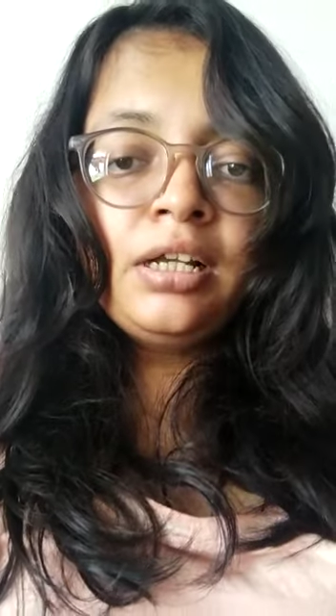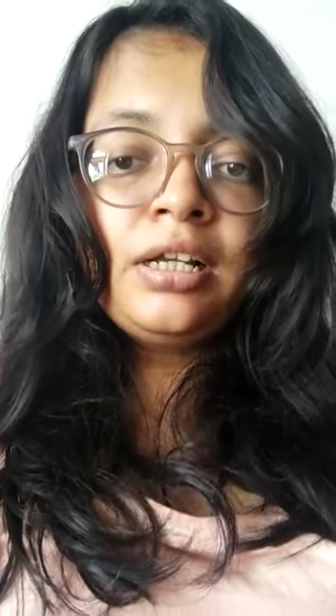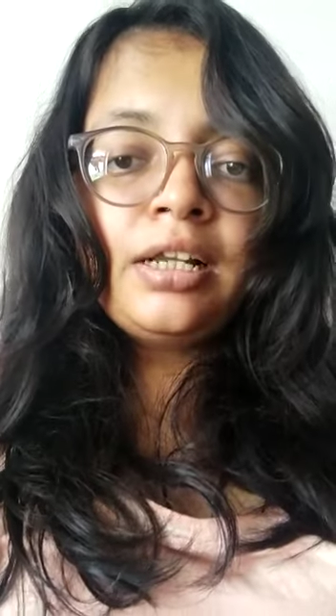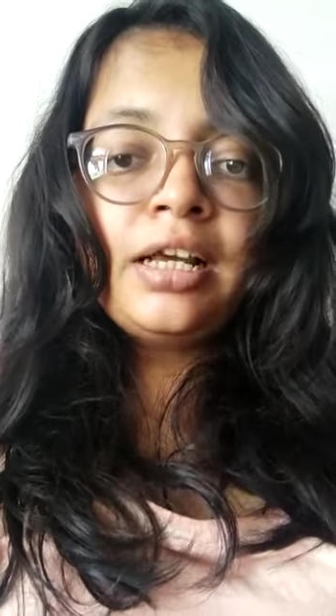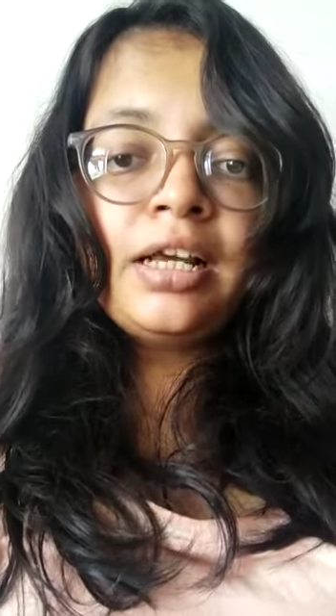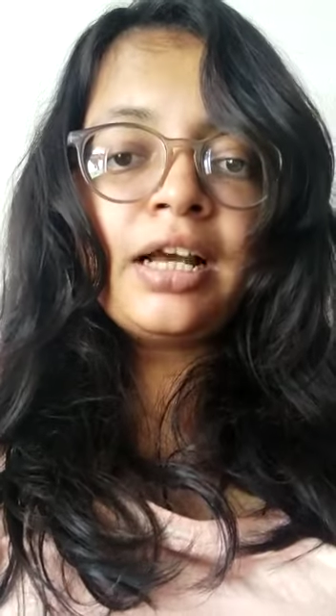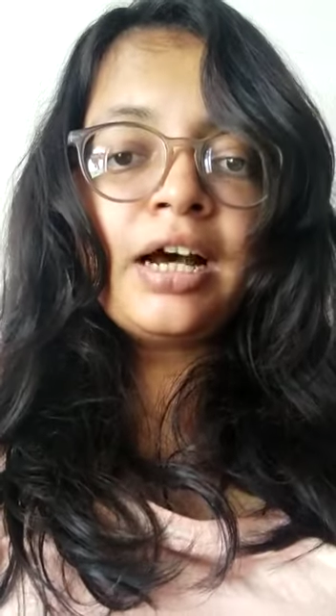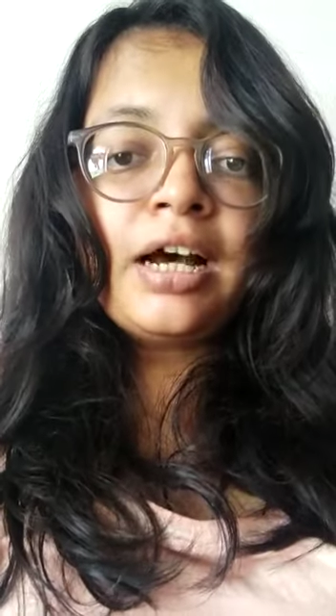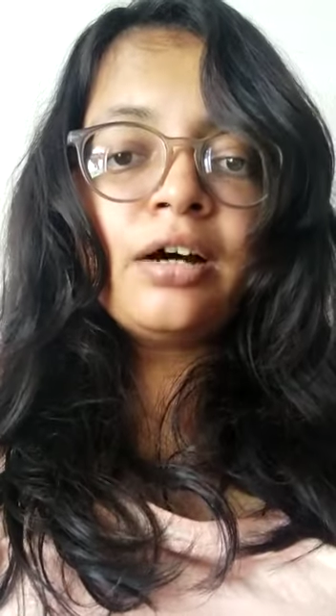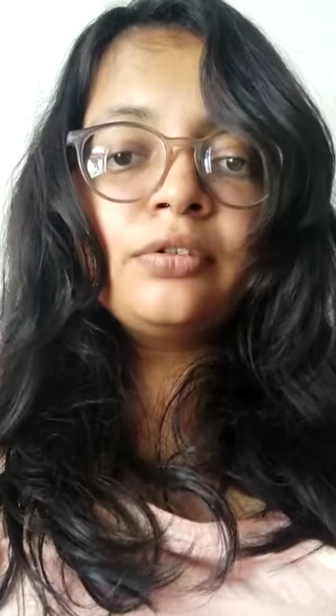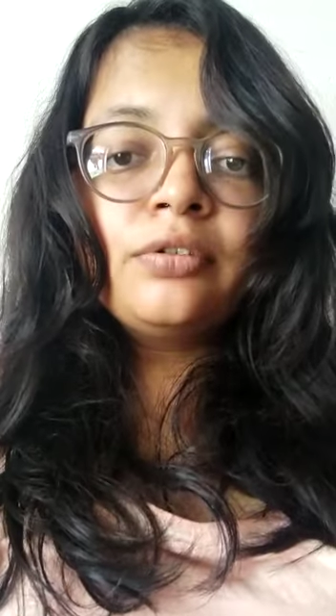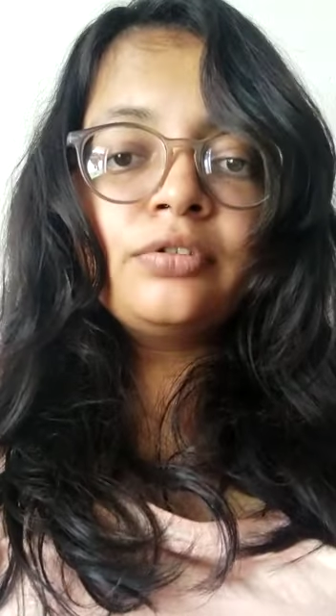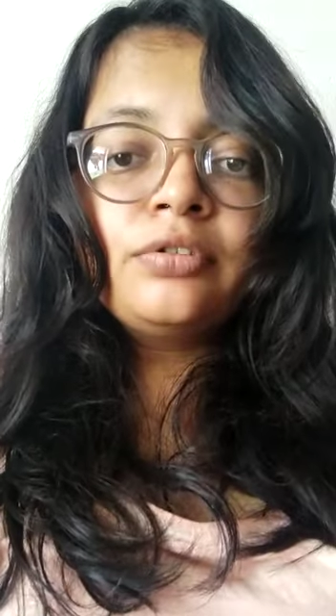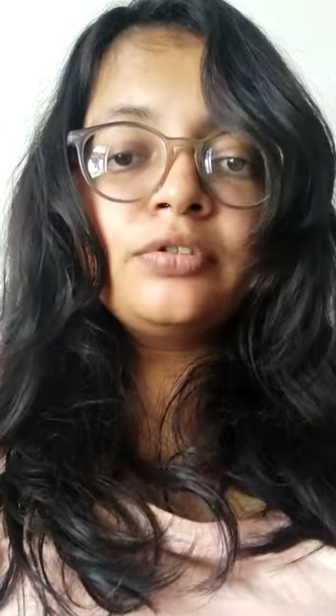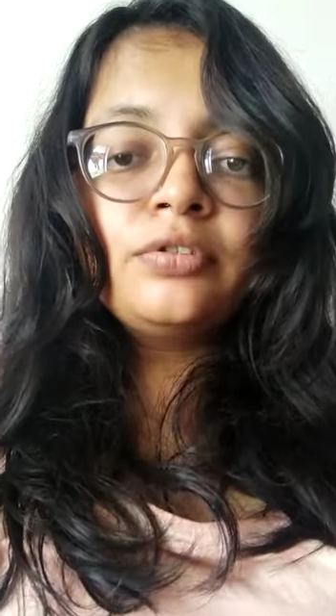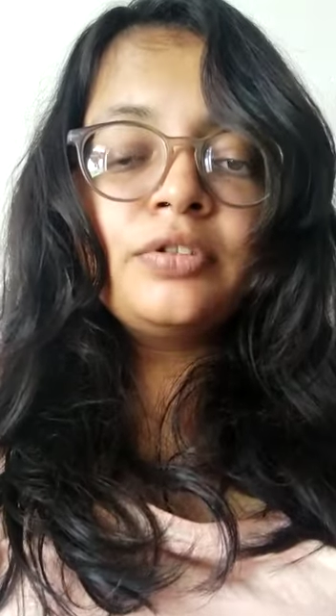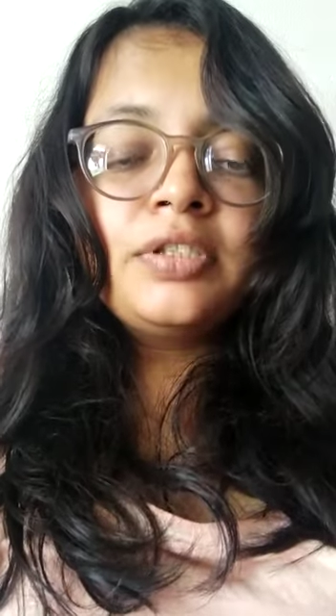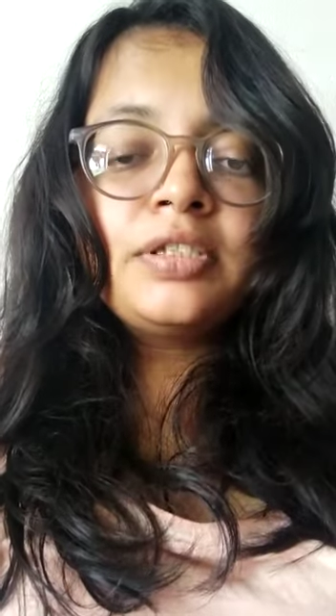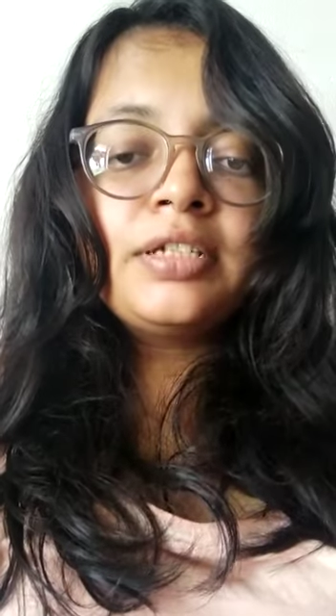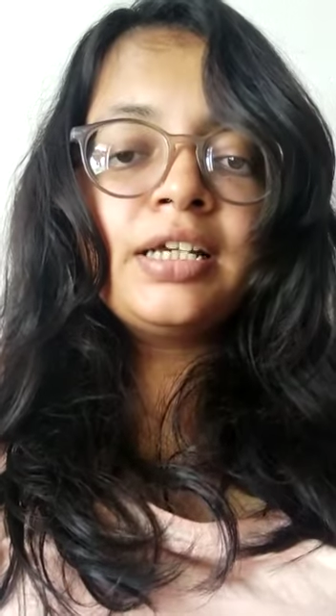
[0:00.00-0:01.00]
like how
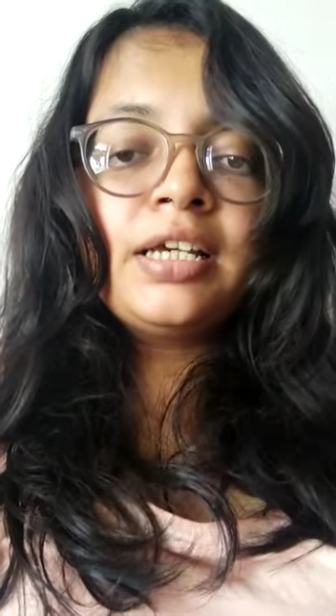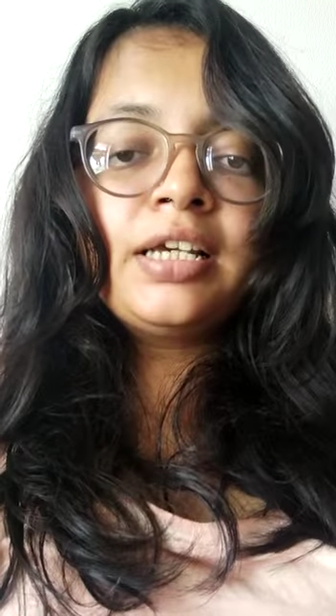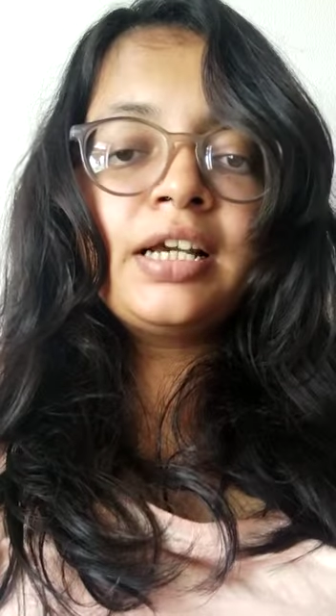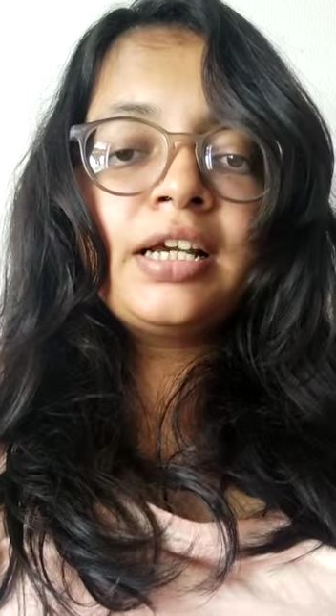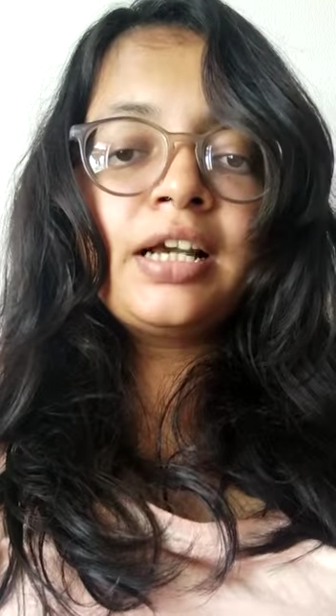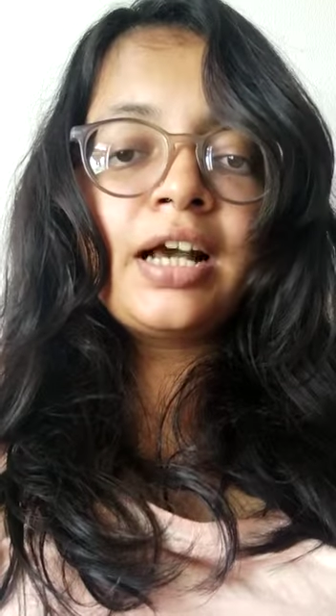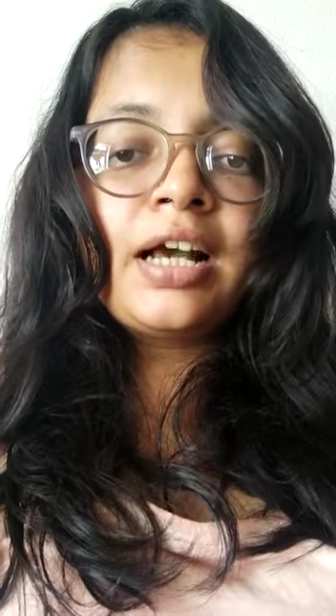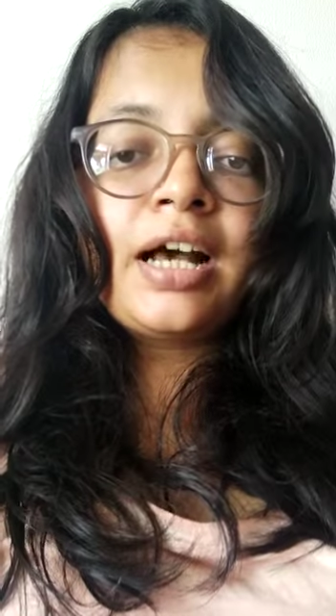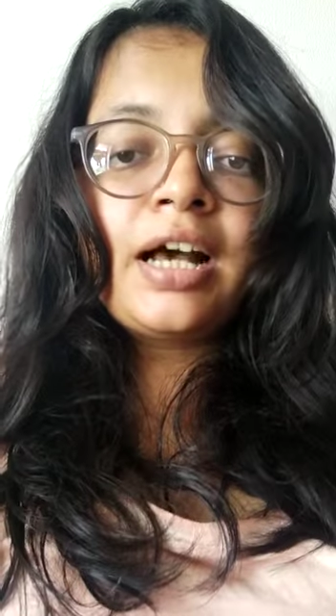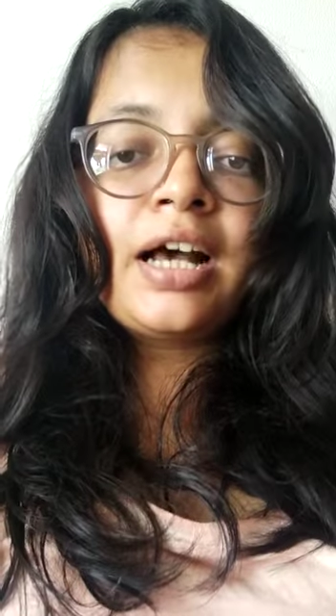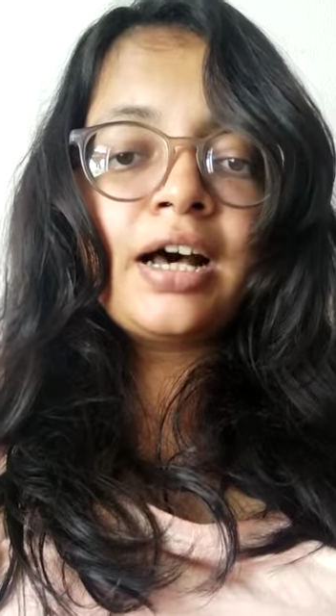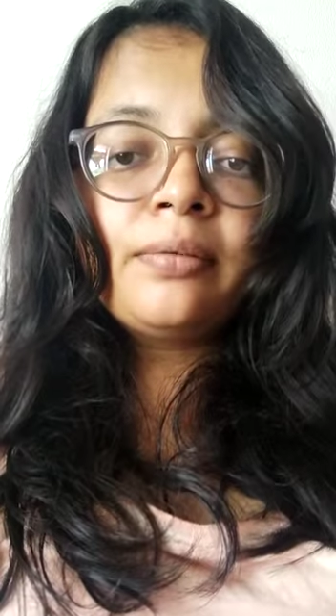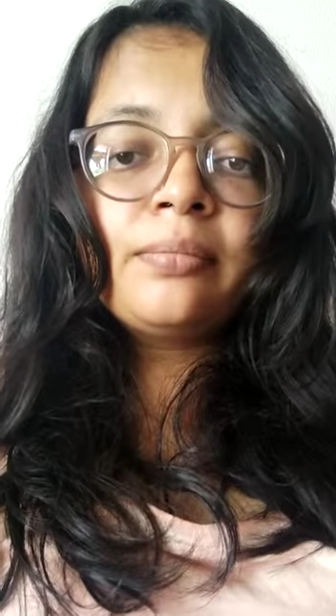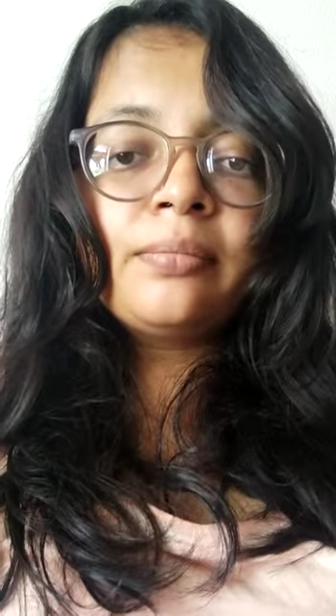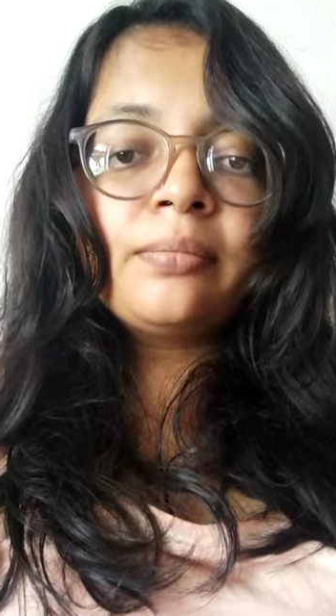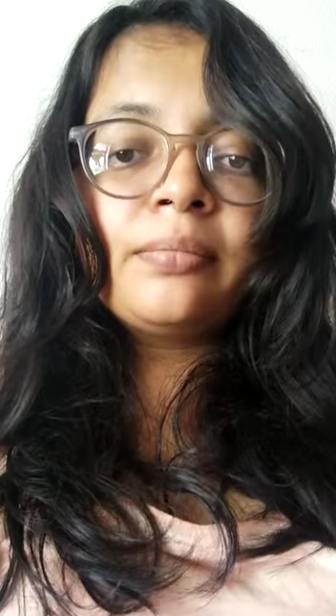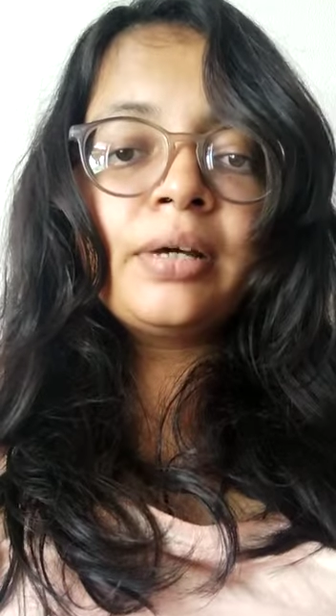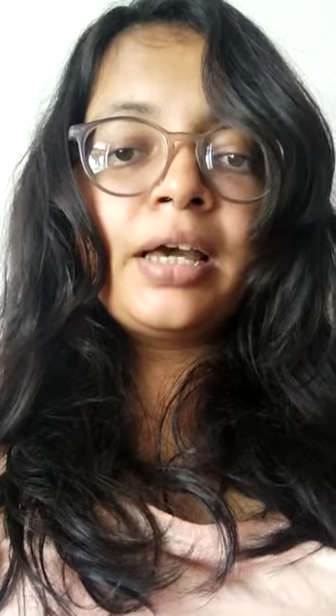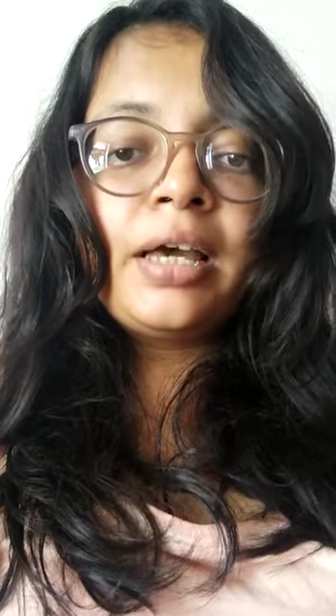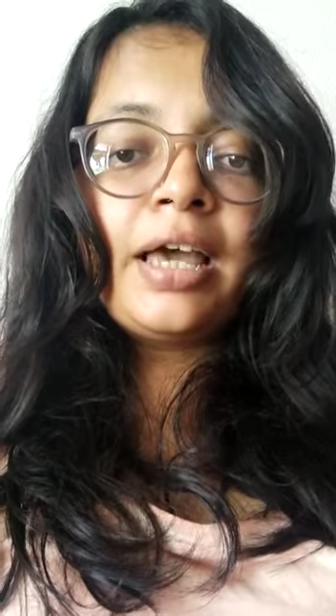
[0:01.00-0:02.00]
to stay
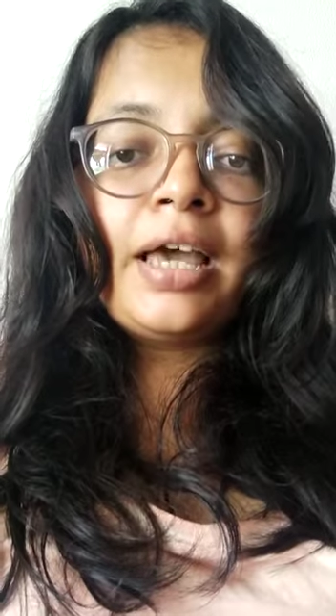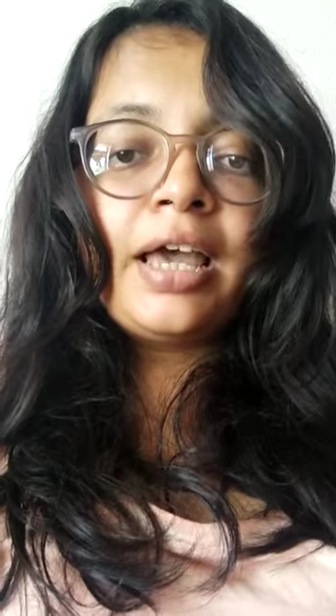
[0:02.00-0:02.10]
calm,